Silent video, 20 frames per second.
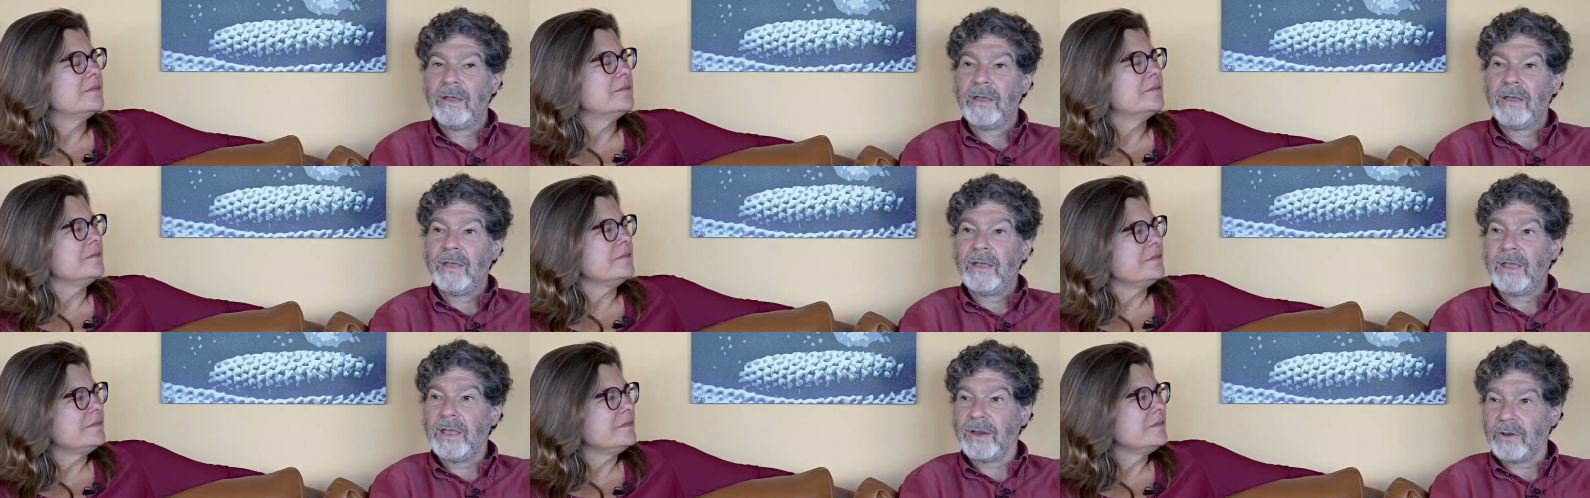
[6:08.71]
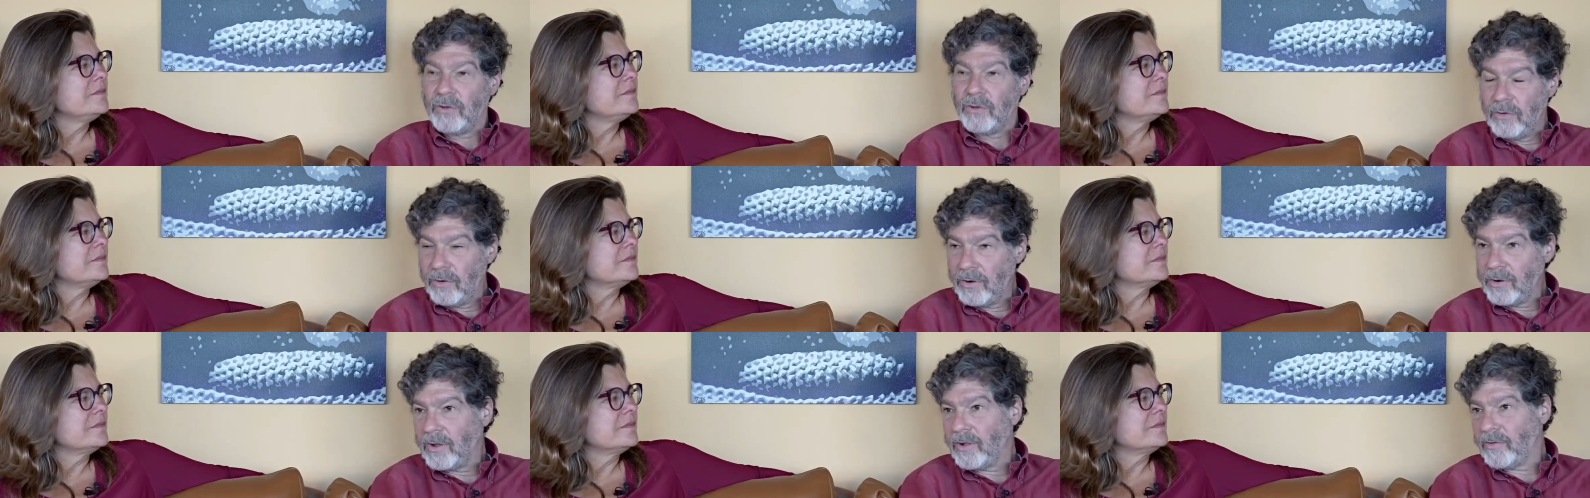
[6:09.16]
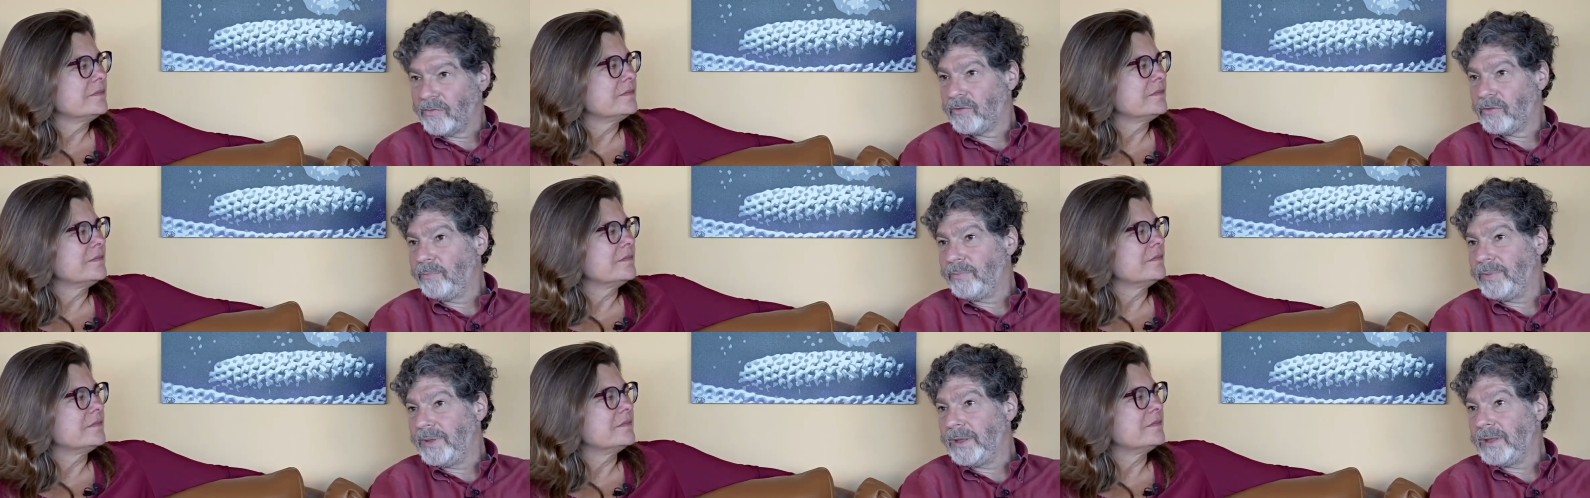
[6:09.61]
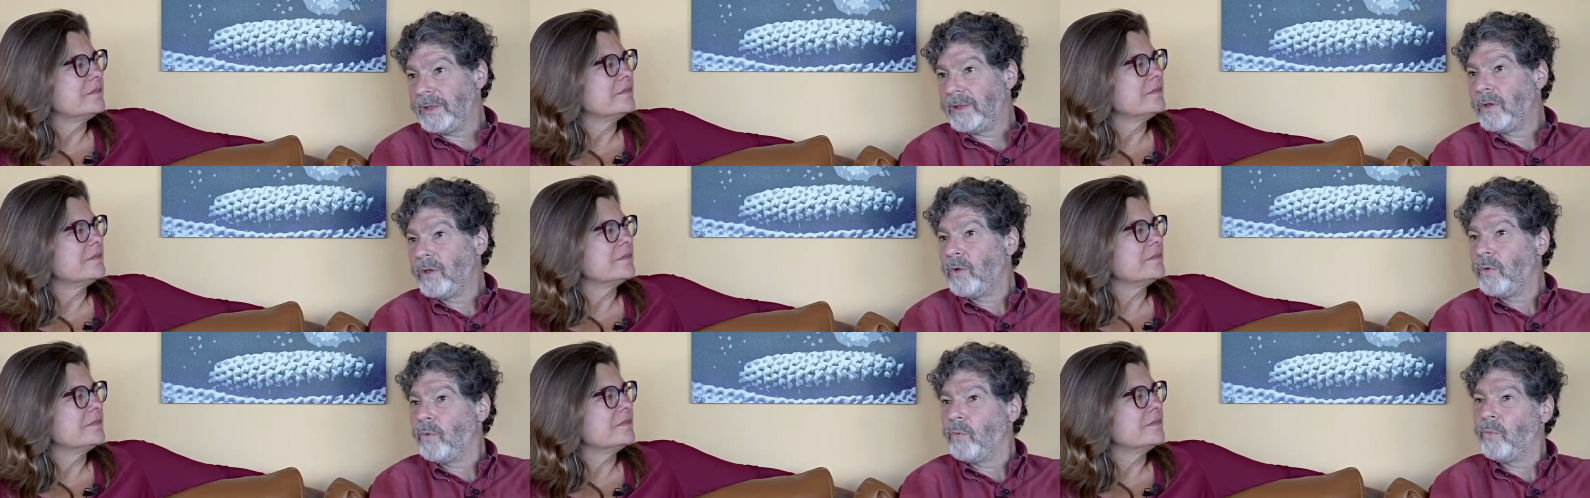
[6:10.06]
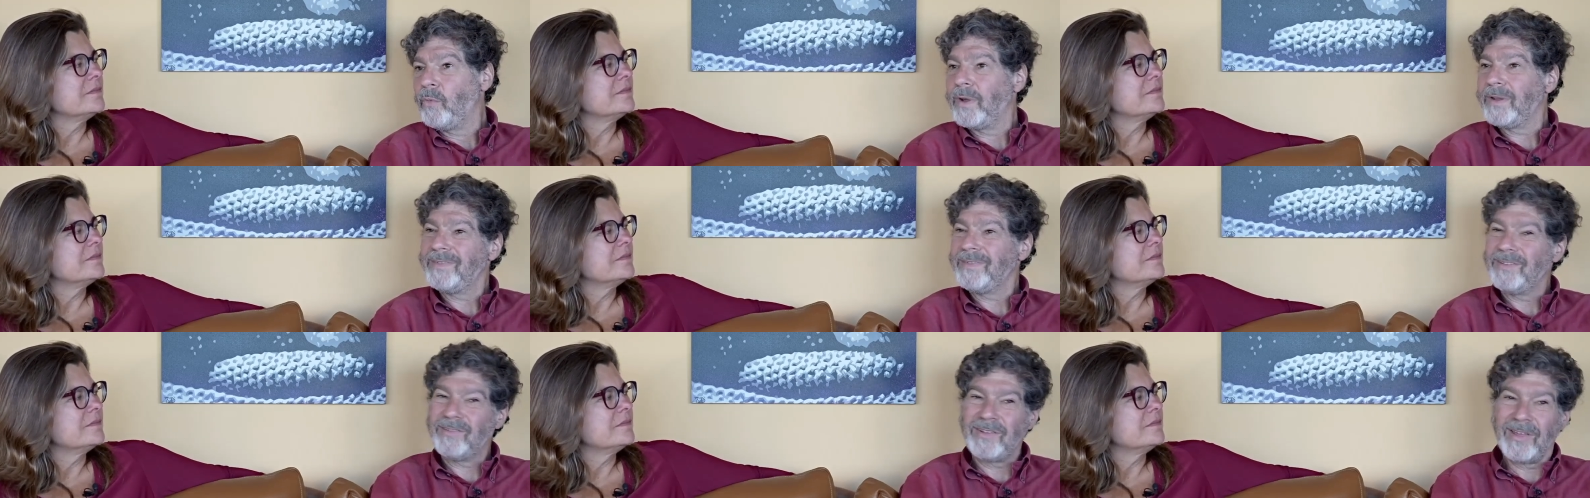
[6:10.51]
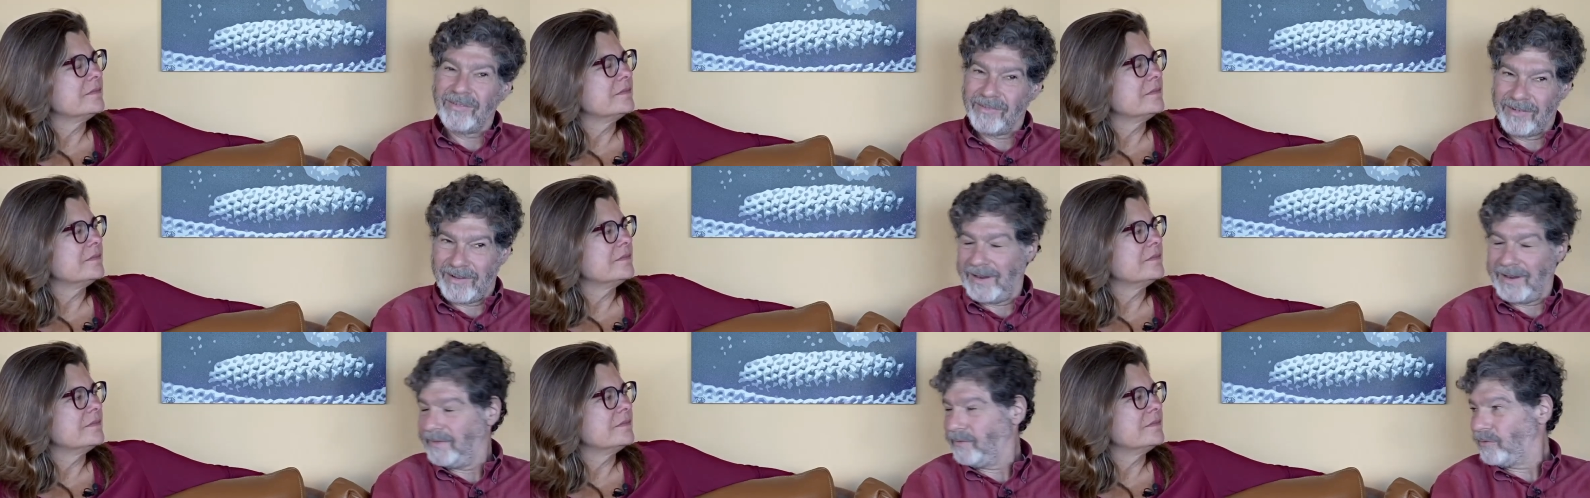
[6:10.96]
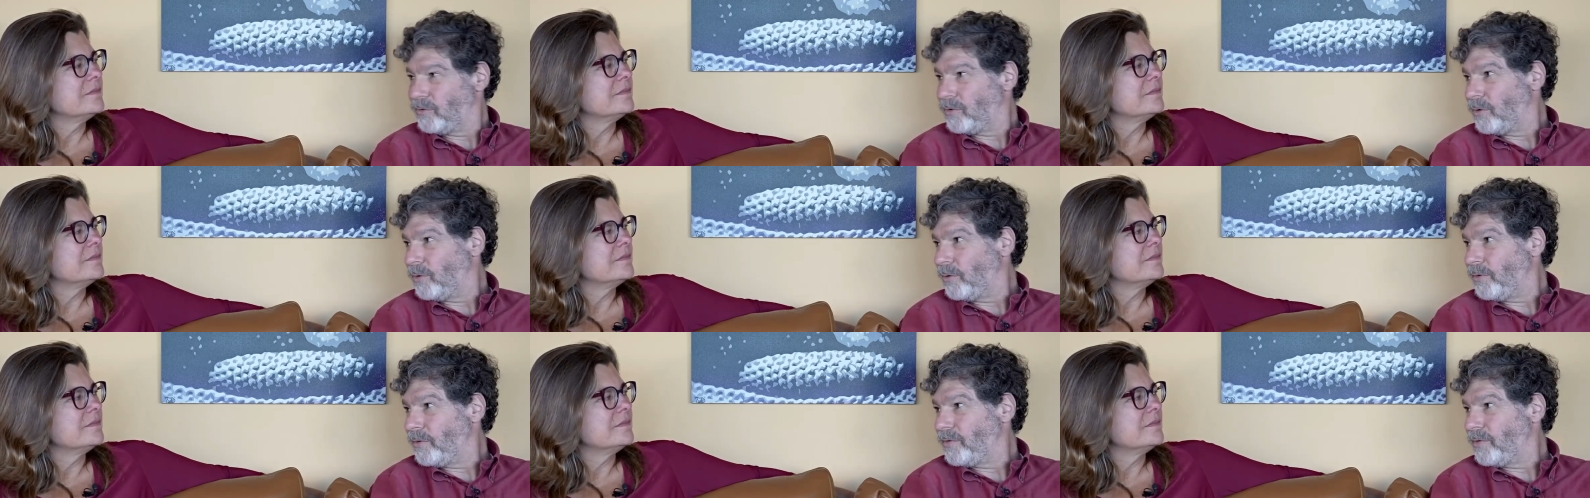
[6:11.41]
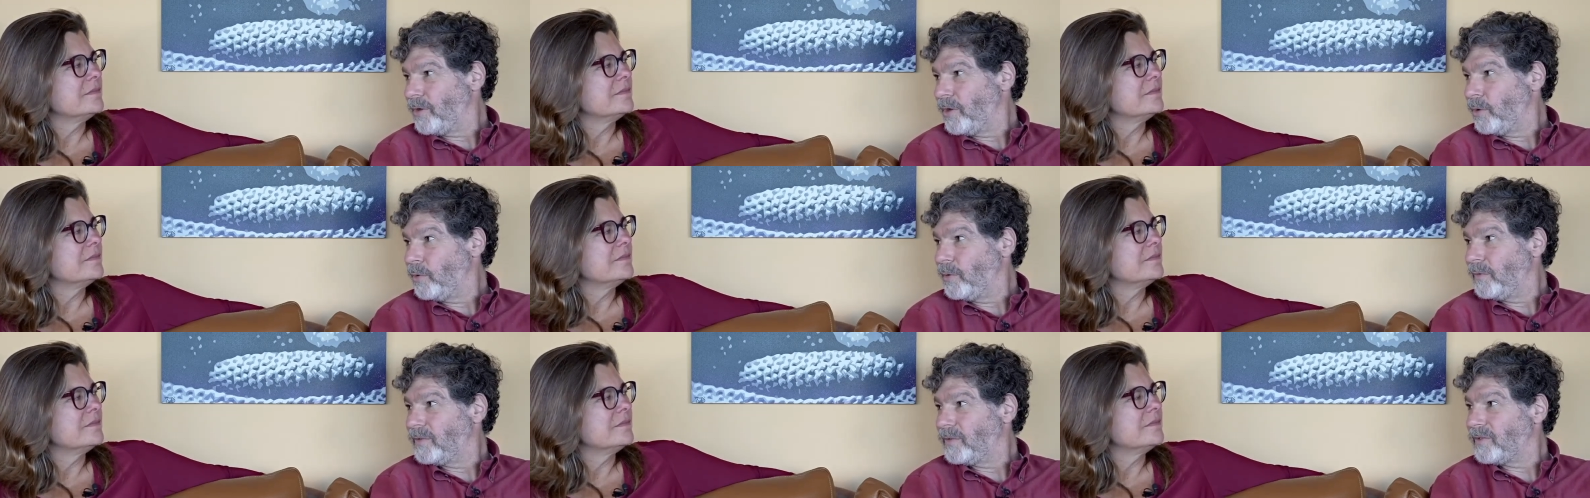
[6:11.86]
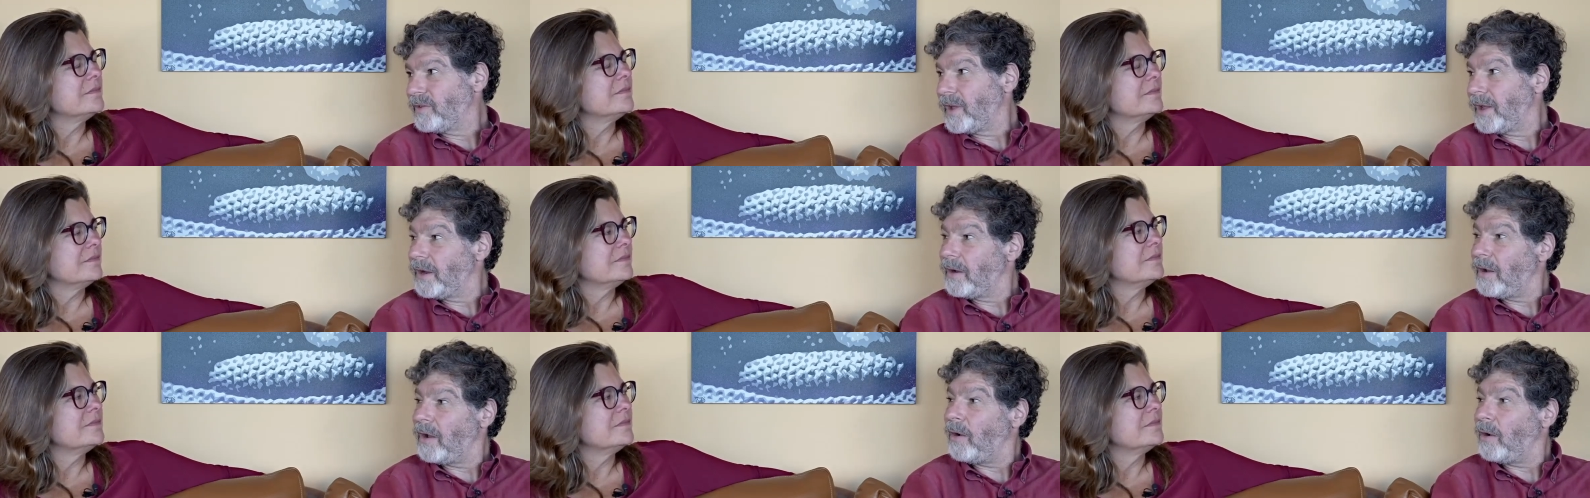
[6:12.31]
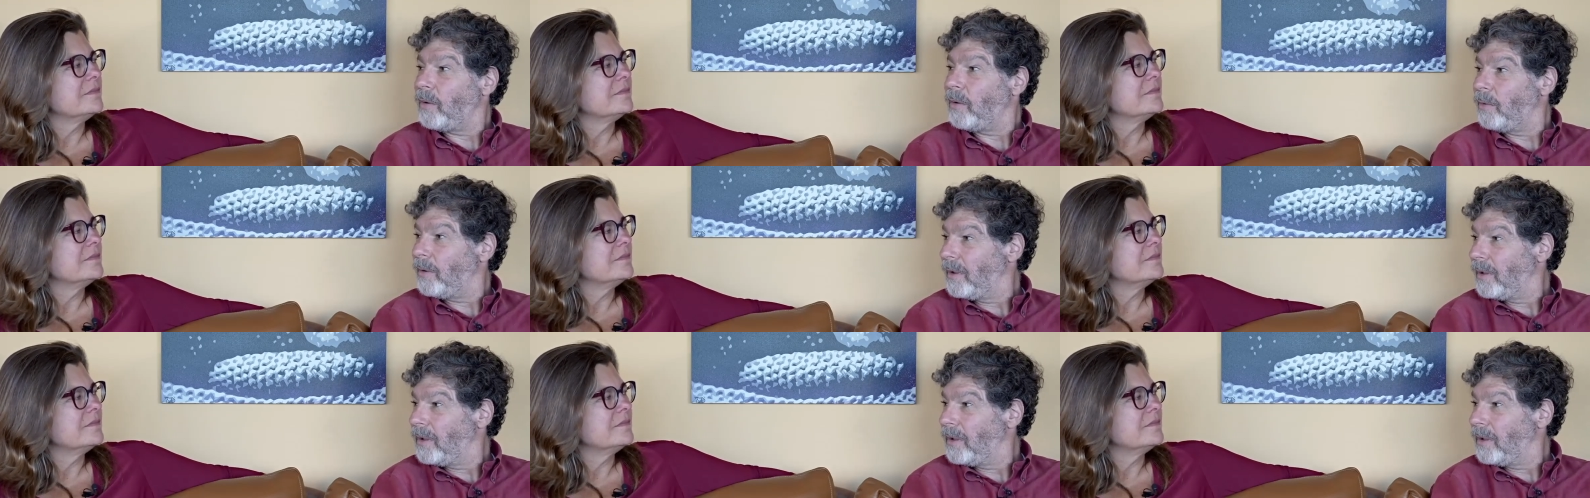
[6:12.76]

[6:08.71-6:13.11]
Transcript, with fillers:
Speaker 1: It could also be one of these other kind of trolls who have decided, oh,